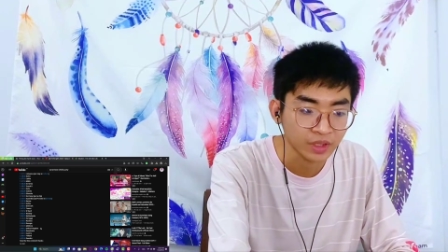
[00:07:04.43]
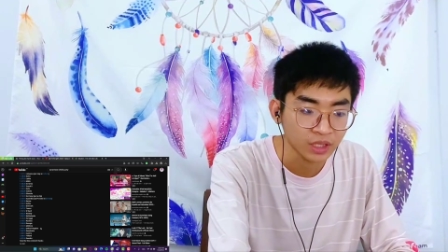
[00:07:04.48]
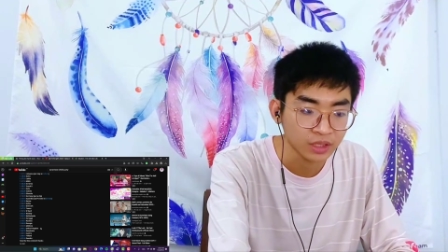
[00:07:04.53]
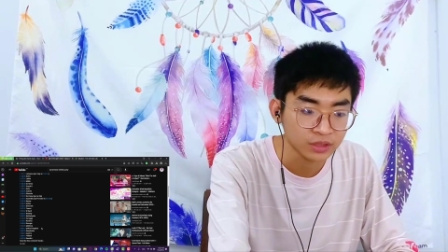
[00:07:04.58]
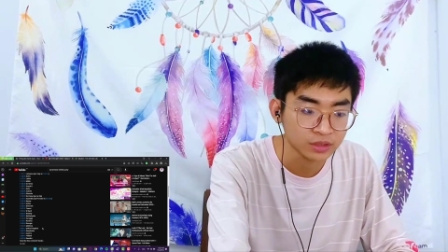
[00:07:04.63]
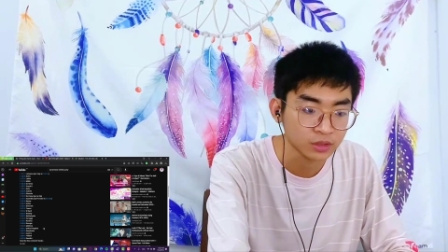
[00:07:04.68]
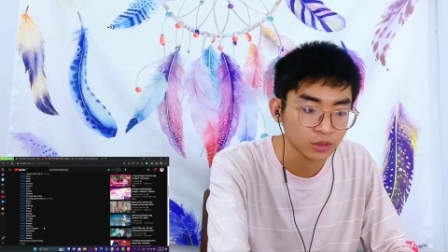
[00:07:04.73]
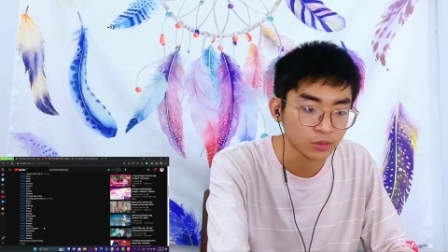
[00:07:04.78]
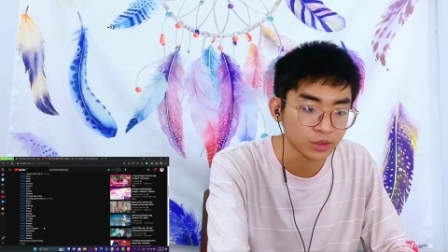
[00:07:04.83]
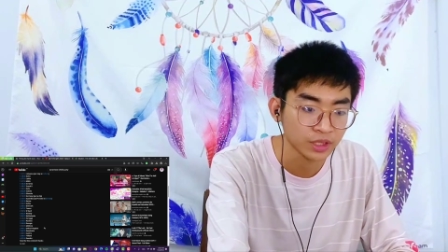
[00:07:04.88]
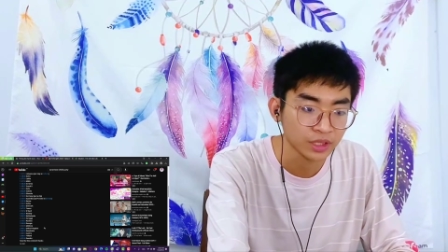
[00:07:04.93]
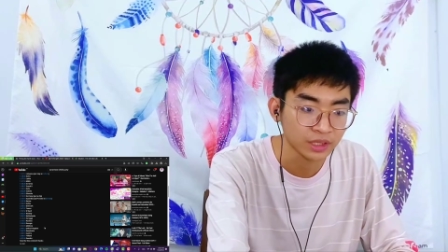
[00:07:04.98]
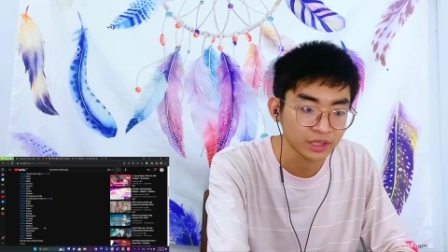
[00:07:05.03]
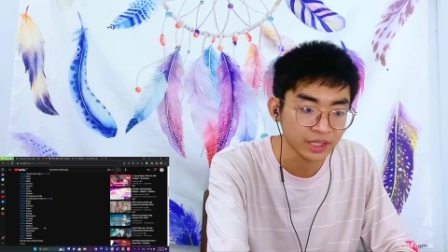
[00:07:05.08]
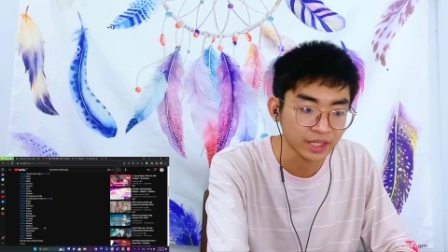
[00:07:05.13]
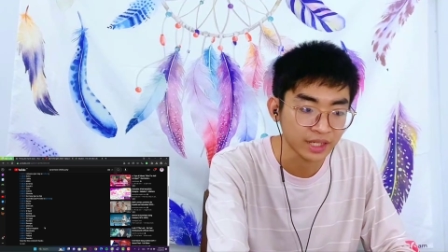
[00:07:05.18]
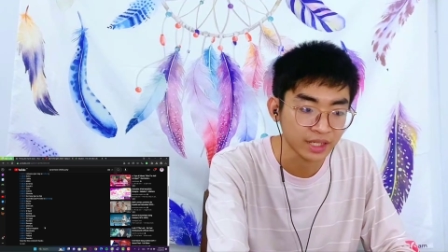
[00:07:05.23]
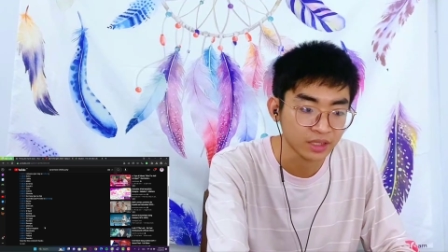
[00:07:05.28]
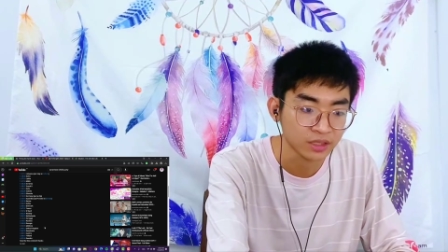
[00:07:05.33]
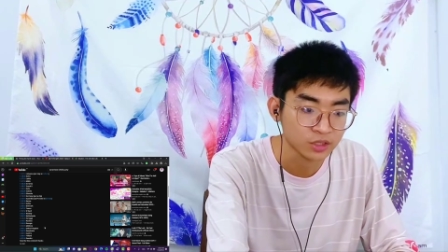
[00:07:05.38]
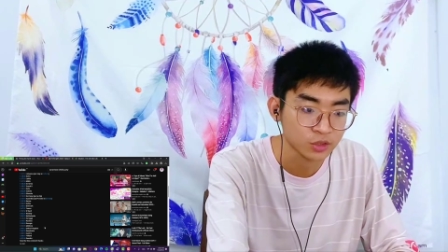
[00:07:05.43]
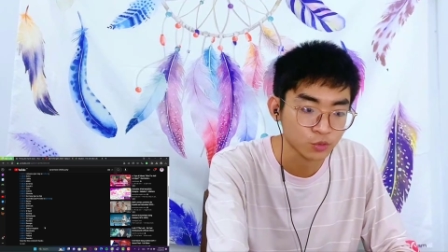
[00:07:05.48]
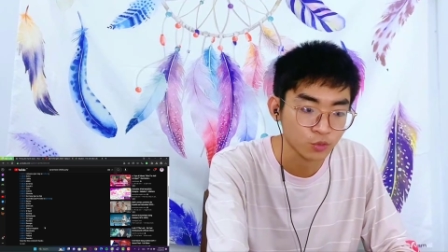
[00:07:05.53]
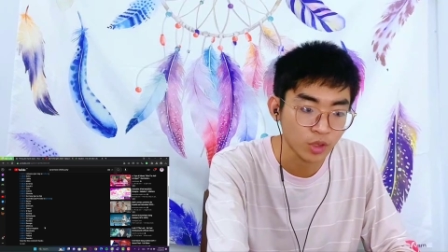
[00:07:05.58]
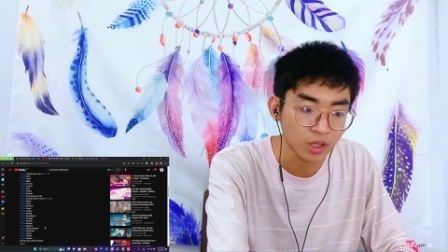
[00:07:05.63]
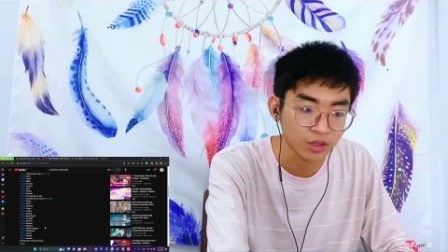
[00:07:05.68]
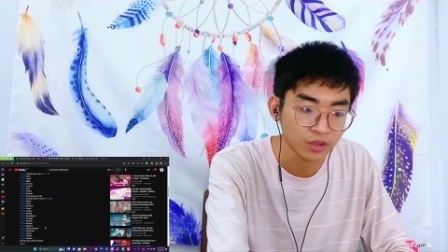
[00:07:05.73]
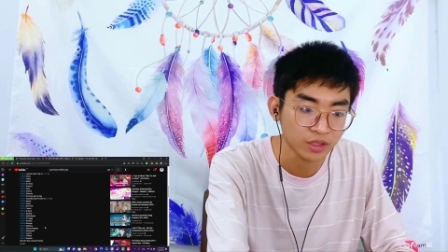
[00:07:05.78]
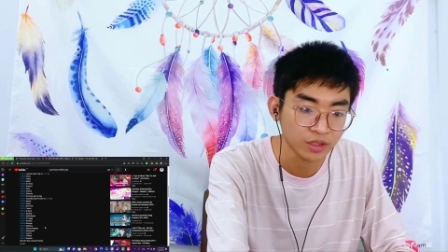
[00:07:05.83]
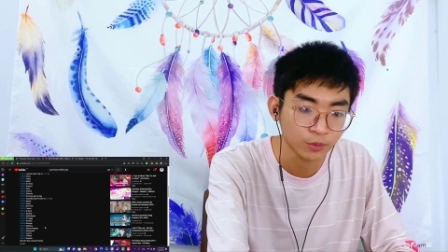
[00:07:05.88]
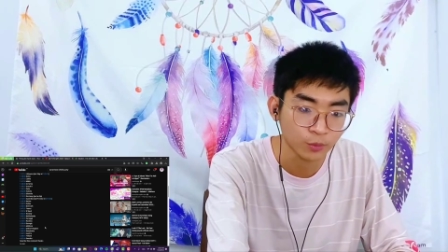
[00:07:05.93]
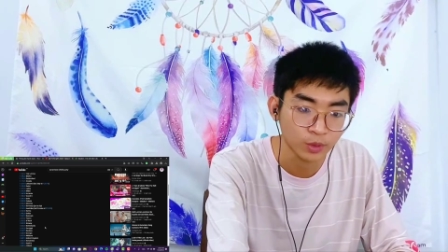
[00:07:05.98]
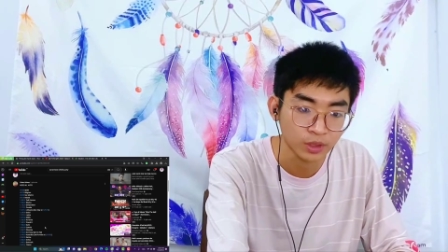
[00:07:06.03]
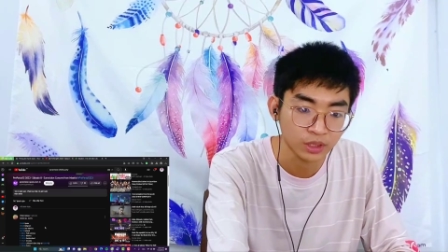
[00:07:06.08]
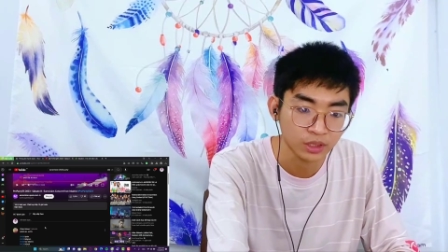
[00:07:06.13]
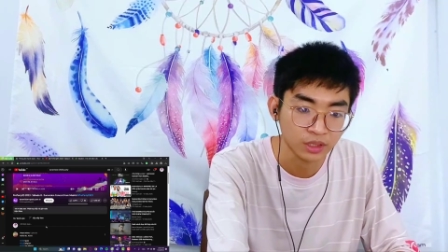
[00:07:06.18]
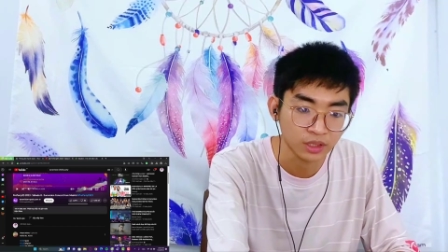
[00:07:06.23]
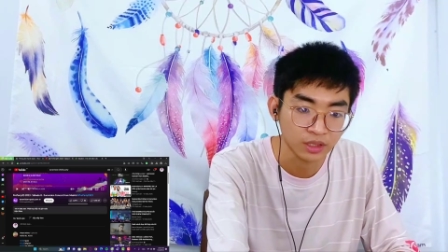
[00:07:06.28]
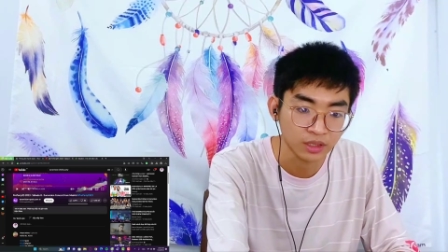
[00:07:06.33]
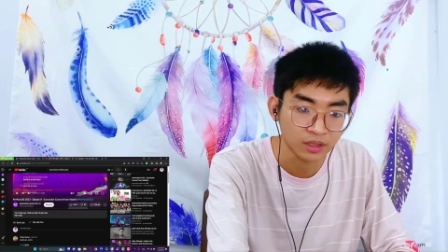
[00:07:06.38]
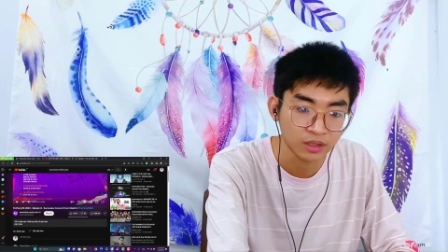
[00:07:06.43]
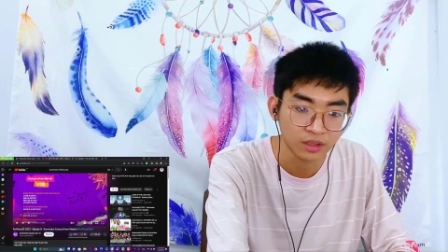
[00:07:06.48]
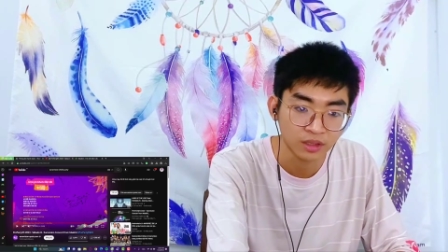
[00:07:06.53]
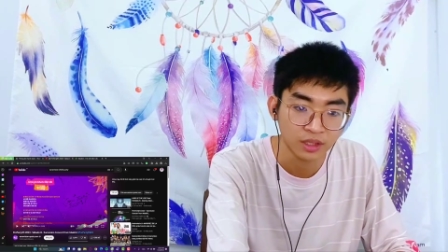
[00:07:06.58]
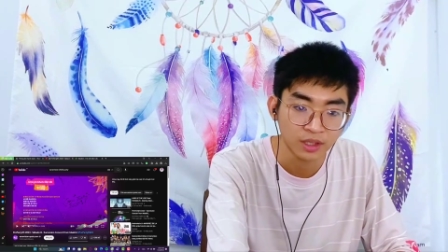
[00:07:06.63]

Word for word: So he kind of struggling with the